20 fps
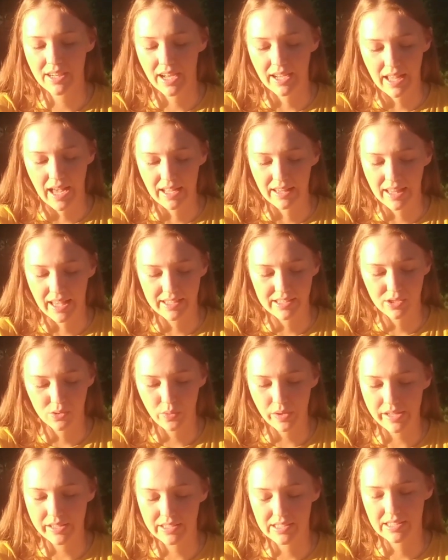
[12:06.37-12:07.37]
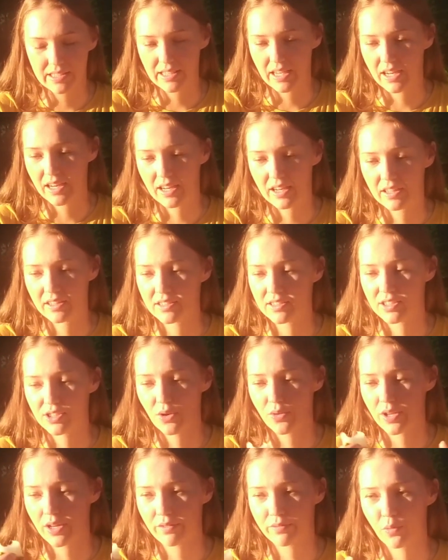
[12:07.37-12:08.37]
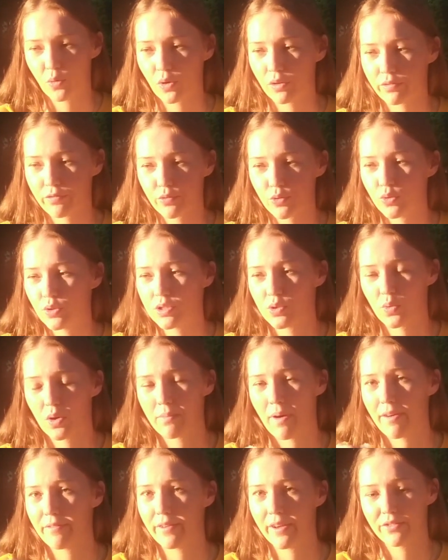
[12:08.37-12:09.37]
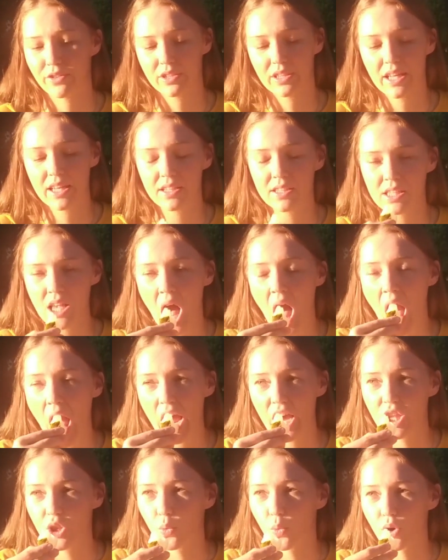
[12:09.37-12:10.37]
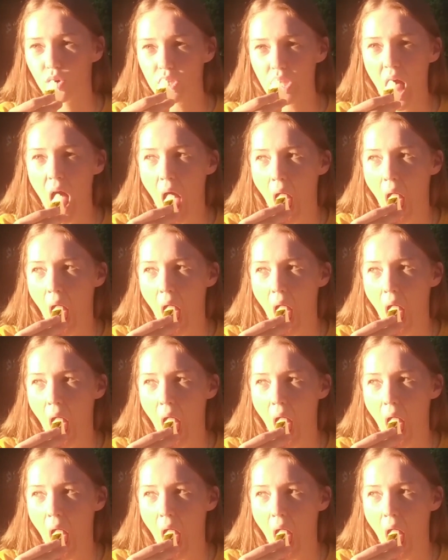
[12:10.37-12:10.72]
I like sweets, so therefore fruit is one of my favorite things in the world.